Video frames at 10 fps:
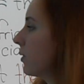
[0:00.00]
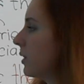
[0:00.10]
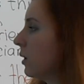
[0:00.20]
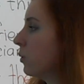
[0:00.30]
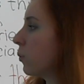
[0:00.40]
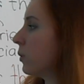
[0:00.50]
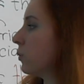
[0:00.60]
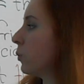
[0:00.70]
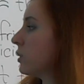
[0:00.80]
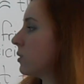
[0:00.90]
Then
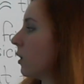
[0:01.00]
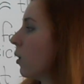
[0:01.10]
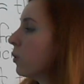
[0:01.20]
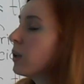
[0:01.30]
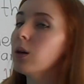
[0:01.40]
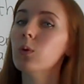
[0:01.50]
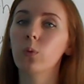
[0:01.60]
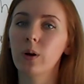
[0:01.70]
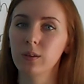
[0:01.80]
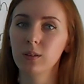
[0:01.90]
we're with only
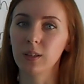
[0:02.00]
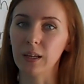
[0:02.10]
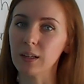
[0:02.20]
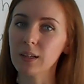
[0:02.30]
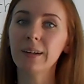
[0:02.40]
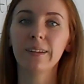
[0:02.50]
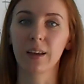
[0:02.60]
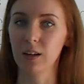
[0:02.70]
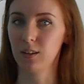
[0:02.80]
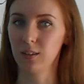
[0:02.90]
one thing,
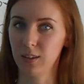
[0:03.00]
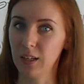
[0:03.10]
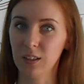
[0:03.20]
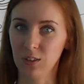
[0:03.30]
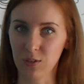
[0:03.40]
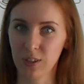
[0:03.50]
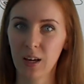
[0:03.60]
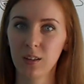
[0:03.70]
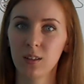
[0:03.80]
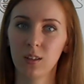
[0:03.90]
like the
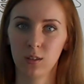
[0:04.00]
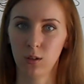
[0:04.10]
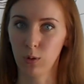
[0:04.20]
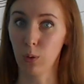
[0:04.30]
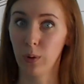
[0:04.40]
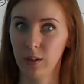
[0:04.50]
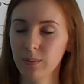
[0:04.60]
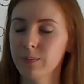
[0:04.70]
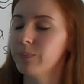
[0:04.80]
internet is only one,